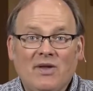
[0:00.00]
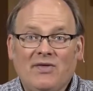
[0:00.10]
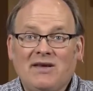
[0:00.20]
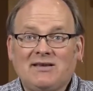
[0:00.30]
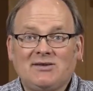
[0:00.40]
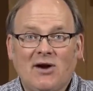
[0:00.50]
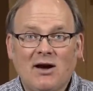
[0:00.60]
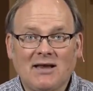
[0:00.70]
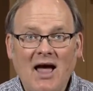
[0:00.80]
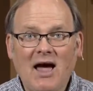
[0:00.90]
This is
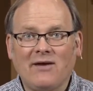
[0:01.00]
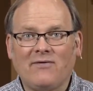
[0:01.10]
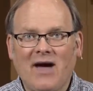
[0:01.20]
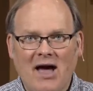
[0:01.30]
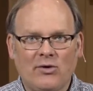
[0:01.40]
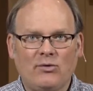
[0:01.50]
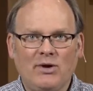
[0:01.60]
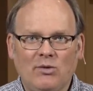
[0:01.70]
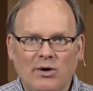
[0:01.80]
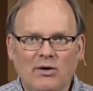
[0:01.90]
our life. How do we
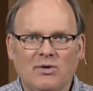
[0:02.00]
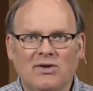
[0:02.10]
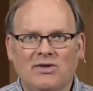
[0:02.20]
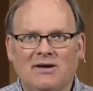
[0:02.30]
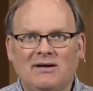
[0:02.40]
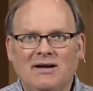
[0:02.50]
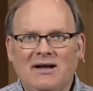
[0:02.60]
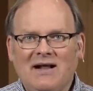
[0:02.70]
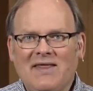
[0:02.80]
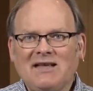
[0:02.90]
work with it? And
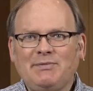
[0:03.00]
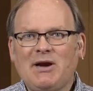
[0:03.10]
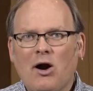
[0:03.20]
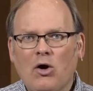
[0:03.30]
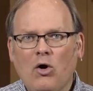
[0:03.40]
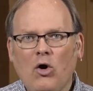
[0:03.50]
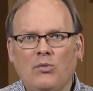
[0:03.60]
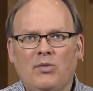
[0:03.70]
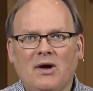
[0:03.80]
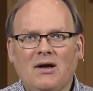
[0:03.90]
that's been our
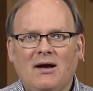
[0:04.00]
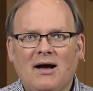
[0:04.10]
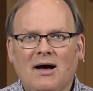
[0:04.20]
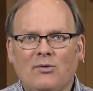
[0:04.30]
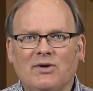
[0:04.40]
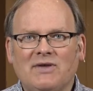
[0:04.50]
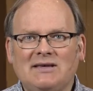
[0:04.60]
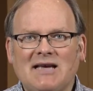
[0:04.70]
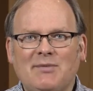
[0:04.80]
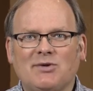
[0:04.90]
hope with
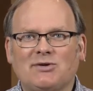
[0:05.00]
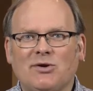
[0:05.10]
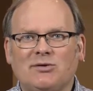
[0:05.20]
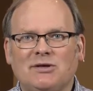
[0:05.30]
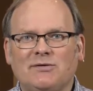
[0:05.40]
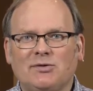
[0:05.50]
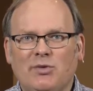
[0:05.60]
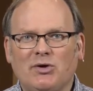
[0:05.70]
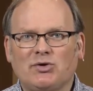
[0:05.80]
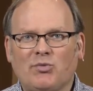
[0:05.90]
these episodes of
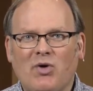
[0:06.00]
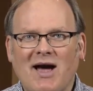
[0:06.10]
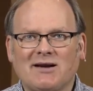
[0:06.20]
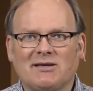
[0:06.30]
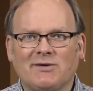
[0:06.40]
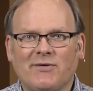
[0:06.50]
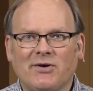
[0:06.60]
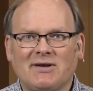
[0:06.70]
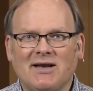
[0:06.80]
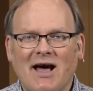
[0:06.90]
spiritual practice
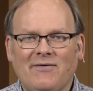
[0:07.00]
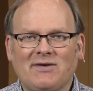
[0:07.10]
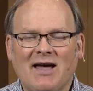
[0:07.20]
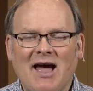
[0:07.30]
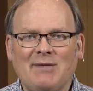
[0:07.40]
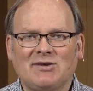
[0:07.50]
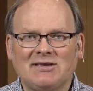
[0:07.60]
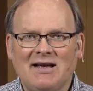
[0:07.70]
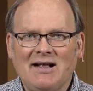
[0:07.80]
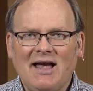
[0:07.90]
for tough times,
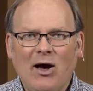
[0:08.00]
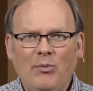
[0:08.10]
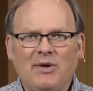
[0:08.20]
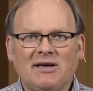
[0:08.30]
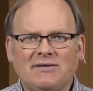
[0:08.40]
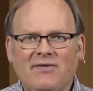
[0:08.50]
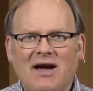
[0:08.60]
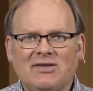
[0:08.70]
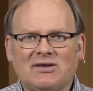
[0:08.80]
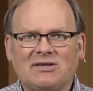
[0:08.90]
is helping us
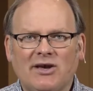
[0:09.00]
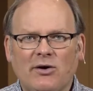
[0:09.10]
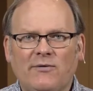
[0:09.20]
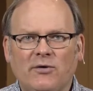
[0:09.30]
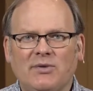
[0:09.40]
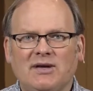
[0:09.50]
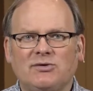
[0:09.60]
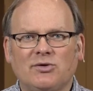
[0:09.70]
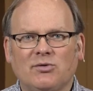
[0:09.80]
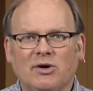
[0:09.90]
find the skillful means
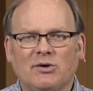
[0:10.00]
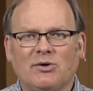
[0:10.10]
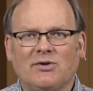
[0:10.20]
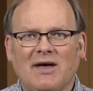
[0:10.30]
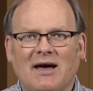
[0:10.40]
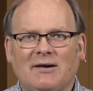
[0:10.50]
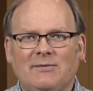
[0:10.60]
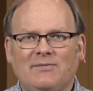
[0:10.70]
to work with that.